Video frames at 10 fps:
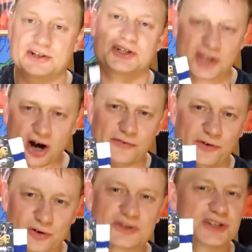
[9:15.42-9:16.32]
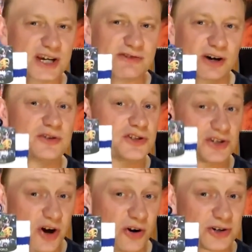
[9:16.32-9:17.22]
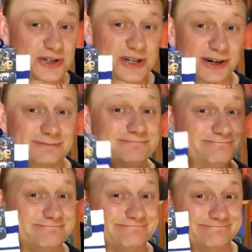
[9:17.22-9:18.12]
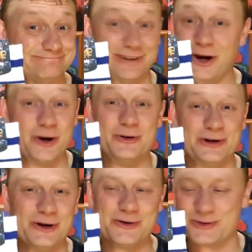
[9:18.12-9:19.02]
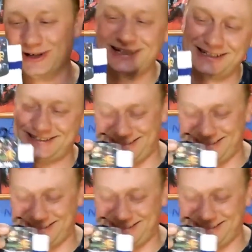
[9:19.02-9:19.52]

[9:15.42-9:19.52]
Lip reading: Star Fox Zero socks. Who knew?